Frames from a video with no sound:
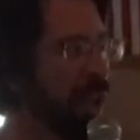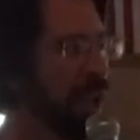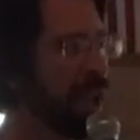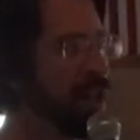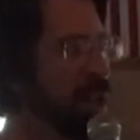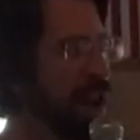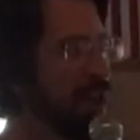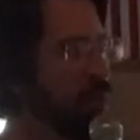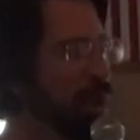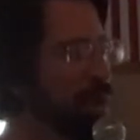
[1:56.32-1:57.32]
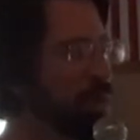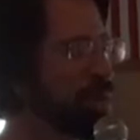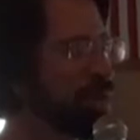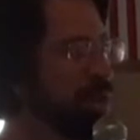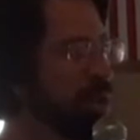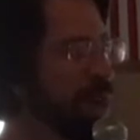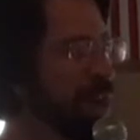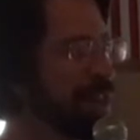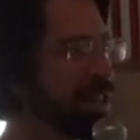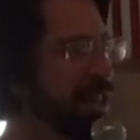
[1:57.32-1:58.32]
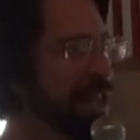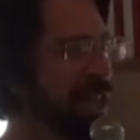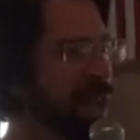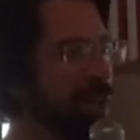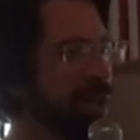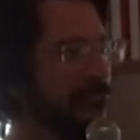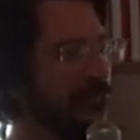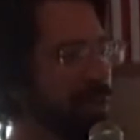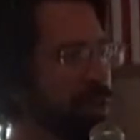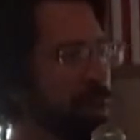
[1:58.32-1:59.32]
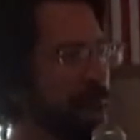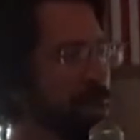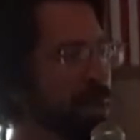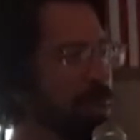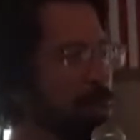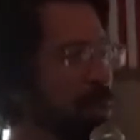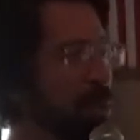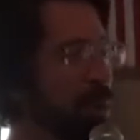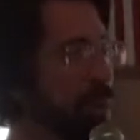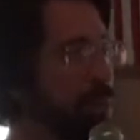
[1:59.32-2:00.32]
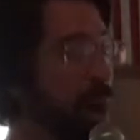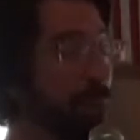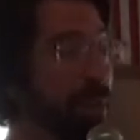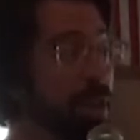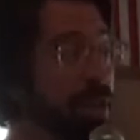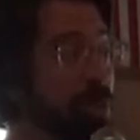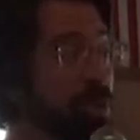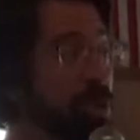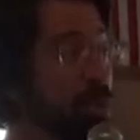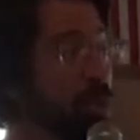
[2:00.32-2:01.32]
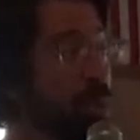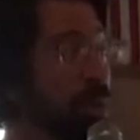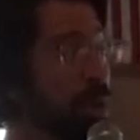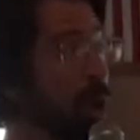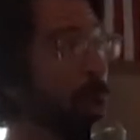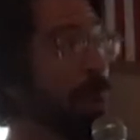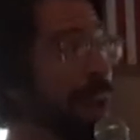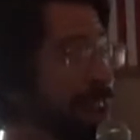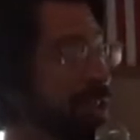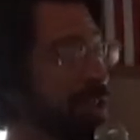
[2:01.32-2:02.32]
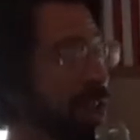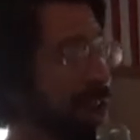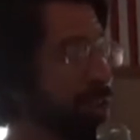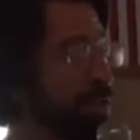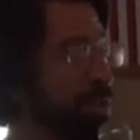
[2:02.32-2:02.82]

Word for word: And you have one person go ahead and take care of it after the baby's been born, probably because she was too poor to go pay an assassin